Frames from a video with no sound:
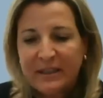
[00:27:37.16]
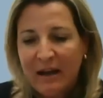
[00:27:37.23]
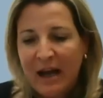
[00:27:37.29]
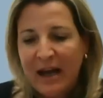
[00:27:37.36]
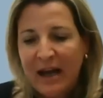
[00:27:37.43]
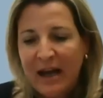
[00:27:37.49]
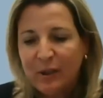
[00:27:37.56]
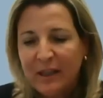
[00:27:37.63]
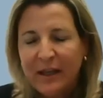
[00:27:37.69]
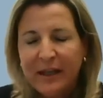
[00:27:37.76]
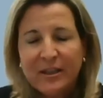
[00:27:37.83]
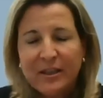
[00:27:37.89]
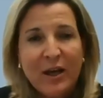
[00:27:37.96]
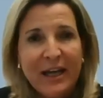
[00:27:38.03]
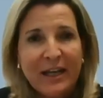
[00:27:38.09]
I would like
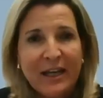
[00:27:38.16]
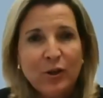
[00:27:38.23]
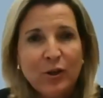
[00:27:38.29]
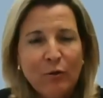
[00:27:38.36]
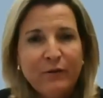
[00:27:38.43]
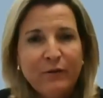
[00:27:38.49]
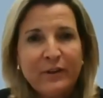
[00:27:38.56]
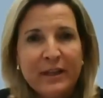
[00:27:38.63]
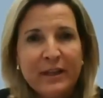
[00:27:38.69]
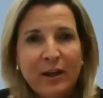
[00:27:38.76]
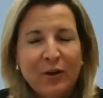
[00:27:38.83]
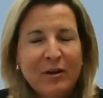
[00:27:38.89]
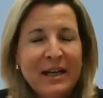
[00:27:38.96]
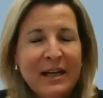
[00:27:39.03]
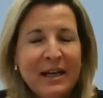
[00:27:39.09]
to hand over
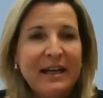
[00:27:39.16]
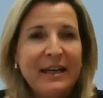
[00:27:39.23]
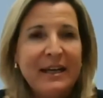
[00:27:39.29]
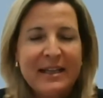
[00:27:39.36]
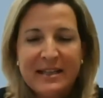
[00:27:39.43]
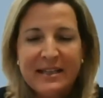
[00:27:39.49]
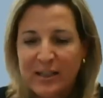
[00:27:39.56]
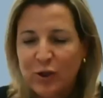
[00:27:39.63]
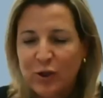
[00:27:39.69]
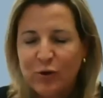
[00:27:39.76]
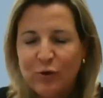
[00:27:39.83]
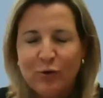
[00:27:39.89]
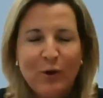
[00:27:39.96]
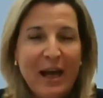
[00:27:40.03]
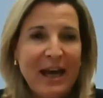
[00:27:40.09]
now is
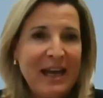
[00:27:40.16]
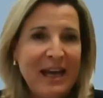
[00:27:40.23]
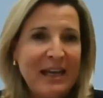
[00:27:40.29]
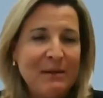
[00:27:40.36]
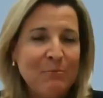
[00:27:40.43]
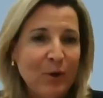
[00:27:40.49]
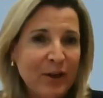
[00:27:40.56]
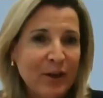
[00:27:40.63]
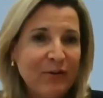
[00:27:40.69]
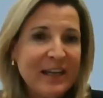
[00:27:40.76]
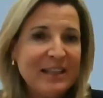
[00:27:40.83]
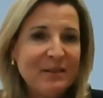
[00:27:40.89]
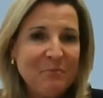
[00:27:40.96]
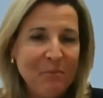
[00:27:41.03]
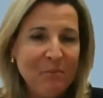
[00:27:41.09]
to a
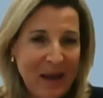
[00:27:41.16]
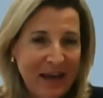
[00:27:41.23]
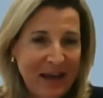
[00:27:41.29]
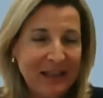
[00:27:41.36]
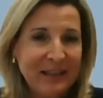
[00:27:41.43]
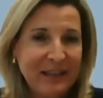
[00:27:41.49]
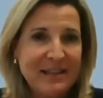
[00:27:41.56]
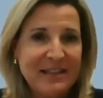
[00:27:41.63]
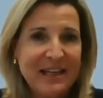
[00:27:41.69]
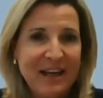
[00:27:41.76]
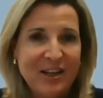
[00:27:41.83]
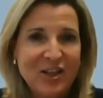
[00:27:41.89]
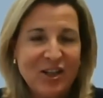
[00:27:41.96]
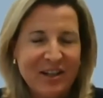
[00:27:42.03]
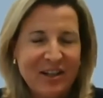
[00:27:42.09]
moderated panel
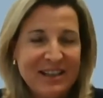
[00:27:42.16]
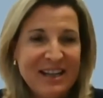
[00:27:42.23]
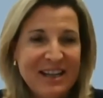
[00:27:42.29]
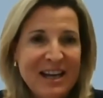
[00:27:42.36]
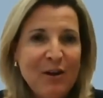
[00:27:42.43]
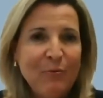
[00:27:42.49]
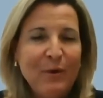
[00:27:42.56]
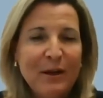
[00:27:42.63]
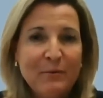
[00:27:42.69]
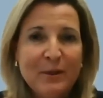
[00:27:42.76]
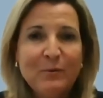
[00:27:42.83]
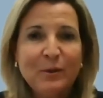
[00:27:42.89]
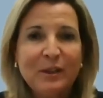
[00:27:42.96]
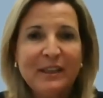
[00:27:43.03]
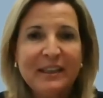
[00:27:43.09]
discussion where we
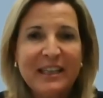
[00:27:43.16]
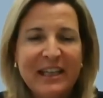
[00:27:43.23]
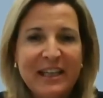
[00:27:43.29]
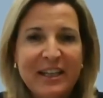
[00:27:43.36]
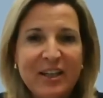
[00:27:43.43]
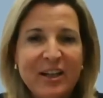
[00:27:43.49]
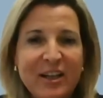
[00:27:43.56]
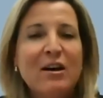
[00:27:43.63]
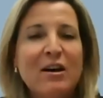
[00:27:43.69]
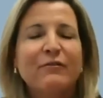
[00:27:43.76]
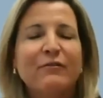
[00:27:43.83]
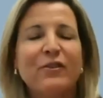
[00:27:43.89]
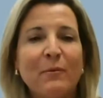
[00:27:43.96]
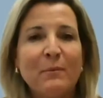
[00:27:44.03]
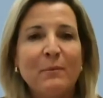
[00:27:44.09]
will hear
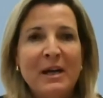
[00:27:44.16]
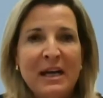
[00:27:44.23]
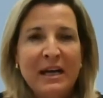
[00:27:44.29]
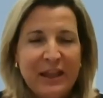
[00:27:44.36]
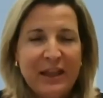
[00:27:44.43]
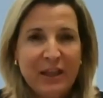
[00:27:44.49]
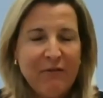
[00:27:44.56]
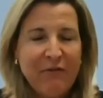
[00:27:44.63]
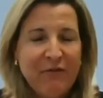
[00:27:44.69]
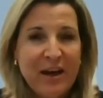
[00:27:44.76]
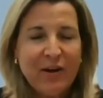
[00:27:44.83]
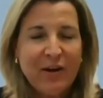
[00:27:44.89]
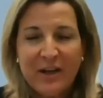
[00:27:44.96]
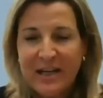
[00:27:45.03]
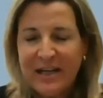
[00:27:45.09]
from the
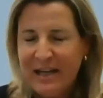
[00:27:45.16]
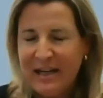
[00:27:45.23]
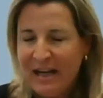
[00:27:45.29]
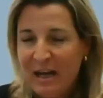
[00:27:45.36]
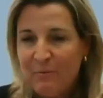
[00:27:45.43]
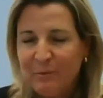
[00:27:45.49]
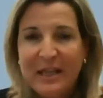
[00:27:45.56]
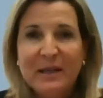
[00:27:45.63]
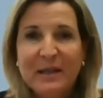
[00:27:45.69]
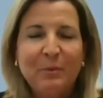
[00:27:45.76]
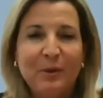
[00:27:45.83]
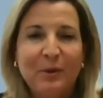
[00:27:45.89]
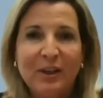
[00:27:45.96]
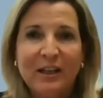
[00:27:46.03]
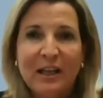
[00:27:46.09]
very
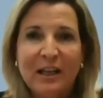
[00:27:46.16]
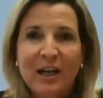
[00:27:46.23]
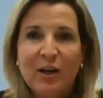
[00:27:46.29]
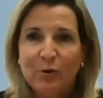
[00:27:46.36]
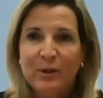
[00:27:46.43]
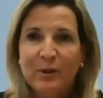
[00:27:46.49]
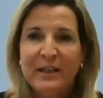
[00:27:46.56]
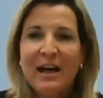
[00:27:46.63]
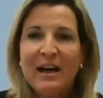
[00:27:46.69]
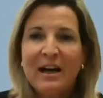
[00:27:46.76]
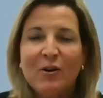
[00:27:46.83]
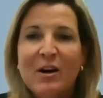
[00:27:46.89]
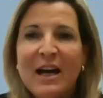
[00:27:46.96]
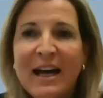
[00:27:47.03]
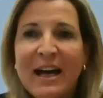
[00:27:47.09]
people who
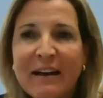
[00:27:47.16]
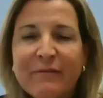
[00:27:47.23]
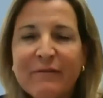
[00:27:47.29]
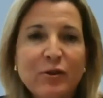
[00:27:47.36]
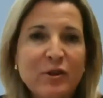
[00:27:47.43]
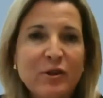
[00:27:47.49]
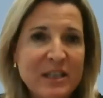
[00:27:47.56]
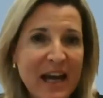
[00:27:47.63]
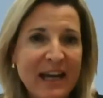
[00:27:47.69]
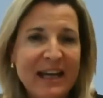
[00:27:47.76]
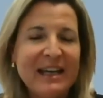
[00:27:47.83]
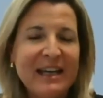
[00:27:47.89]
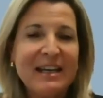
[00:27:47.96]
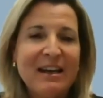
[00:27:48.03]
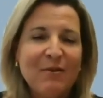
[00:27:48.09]
now have to
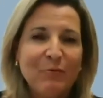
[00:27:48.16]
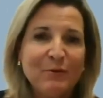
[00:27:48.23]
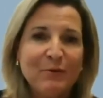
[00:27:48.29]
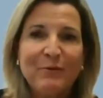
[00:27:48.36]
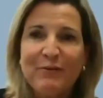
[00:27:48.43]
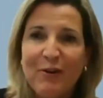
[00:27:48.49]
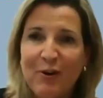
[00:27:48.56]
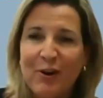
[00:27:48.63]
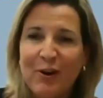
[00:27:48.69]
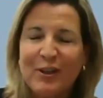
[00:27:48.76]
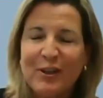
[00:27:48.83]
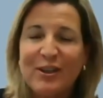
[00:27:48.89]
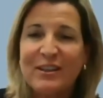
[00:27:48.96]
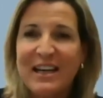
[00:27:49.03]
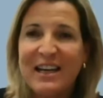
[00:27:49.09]
take what we've heard
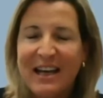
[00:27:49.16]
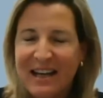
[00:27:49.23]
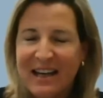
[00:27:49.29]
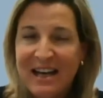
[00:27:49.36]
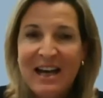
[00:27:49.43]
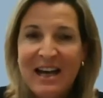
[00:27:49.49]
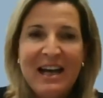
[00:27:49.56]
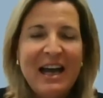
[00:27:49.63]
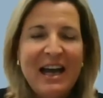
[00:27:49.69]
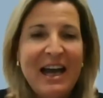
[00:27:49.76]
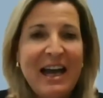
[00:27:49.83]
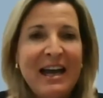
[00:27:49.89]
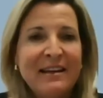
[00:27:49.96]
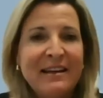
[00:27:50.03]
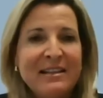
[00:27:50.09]
today
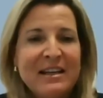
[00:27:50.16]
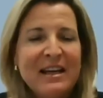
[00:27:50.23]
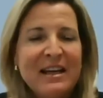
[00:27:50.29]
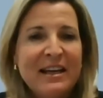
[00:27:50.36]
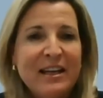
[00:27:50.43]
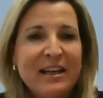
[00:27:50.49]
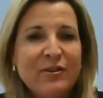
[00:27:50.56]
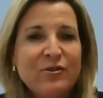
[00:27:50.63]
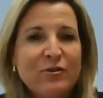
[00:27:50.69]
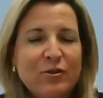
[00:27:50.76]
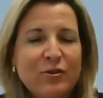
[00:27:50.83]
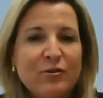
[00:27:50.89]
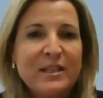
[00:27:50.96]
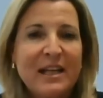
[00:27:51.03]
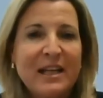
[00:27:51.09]
and
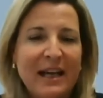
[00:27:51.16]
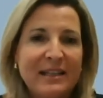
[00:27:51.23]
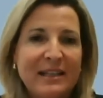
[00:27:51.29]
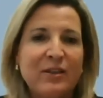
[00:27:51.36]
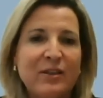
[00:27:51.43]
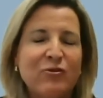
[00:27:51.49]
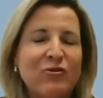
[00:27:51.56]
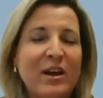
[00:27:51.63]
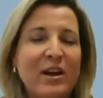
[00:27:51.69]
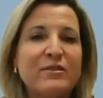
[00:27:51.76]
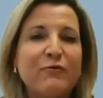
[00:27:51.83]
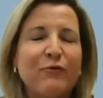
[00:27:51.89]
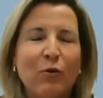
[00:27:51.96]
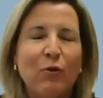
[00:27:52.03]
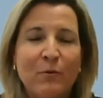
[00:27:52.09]
introduce that and
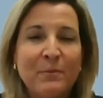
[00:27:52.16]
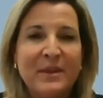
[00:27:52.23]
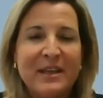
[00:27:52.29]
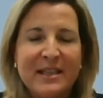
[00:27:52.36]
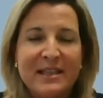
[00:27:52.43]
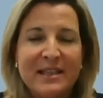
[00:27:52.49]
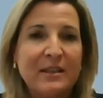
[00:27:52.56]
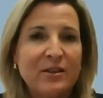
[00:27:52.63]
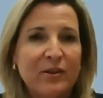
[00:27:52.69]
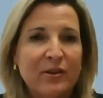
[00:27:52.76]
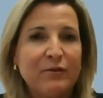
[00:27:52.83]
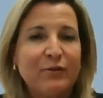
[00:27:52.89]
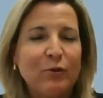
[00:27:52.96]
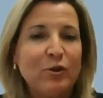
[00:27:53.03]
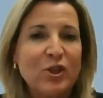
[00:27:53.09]
transform this into the
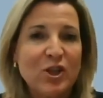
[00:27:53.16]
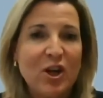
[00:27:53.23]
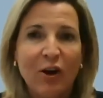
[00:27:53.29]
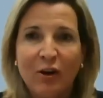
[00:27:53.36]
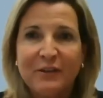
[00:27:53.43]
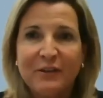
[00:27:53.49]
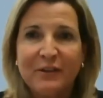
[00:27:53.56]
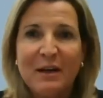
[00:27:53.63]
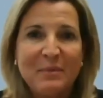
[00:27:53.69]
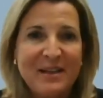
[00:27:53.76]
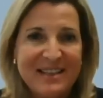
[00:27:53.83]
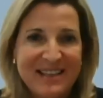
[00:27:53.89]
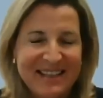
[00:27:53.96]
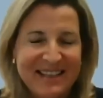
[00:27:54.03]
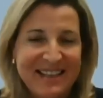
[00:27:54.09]
future of their
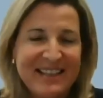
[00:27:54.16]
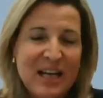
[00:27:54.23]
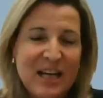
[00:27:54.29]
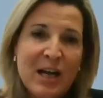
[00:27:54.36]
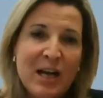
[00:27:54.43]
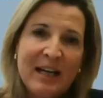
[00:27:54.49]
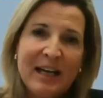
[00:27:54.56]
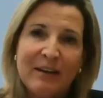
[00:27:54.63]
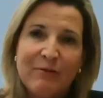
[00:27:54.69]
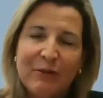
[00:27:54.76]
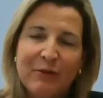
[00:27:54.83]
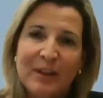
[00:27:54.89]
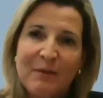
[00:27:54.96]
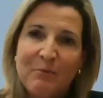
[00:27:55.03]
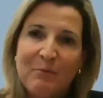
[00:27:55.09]
businesses. And for
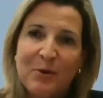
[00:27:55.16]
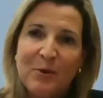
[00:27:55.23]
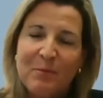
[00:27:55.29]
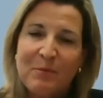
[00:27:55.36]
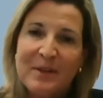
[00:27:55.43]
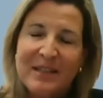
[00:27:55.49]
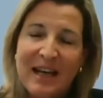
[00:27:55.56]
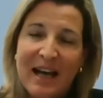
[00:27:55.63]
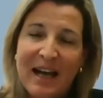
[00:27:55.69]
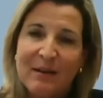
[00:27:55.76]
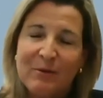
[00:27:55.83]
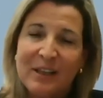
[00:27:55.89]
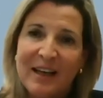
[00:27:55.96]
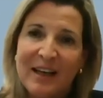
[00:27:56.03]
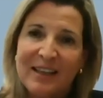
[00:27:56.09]
that purpose, I
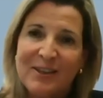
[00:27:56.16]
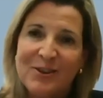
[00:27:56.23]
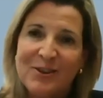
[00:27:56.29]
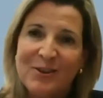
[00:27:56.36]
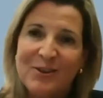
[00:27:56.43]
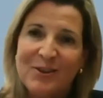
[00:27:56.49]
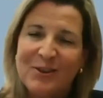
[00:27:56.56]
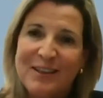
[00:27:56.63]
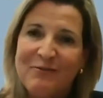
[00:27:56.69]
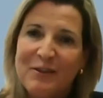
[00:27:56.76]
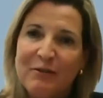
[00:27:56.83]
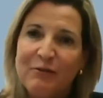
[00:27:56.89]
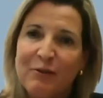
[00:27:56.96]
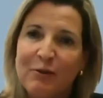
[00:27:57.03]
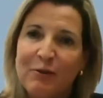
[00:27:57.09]
would like to give the
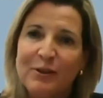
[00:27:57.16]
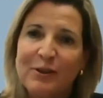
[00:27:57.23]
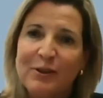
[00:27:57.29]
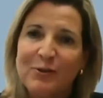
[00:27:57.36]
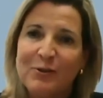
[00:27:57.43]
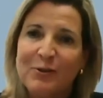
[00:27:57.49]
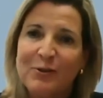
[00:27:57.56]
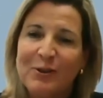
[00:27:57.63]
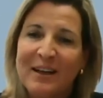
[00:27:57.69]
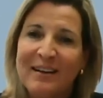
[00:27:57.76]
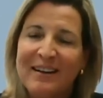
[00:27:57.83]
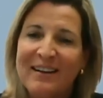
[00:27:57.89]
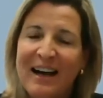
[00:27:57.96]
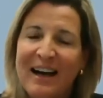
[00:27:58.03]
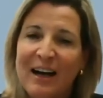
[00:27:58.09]
floor to
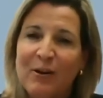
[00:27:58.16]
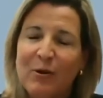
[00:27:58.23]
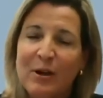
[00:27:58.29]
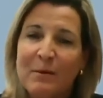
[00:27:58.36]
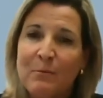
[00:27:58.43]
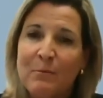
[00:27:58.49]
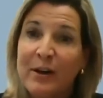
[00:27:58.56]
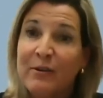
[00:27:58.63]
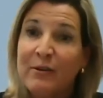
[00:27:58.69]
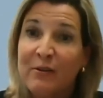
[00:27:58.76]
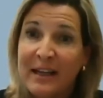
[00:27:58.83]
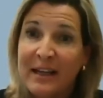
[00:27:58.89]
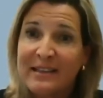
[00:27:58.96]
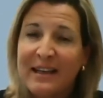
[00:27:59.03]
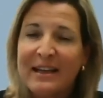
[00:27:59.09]
our
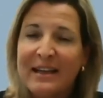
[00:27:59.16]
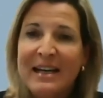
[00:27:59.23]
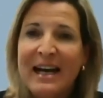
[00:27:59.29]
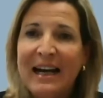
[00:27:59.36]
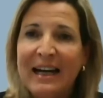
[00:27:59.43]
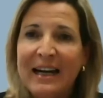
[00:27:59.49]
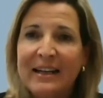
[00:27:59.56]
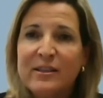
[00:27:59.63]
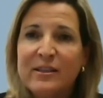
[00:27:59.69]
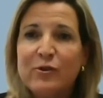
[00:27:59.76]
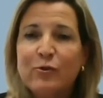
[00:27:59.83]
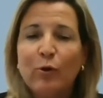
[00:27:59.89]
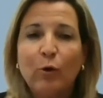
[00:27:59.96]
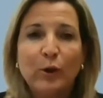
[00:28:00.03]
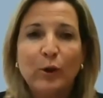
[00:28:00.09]
moderator, Alexis
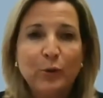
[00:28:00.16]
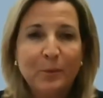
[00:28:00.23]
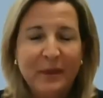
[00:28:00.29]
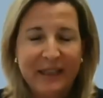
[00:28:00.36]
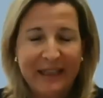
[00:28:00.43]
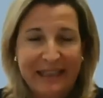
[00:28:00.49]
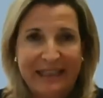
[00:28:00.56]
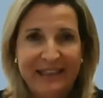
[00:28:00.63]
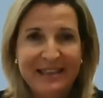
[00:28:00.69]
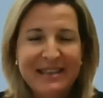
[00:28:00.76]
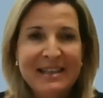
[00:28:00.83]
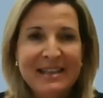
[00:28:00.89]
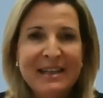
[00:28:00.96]
Durand-Dubliqui.